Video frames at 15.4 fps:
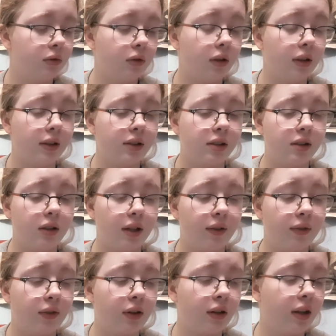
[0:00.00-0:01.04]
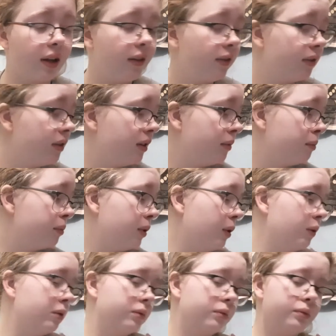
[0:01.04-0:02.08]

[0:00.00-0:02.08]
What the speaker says: I still have a good life. Bro,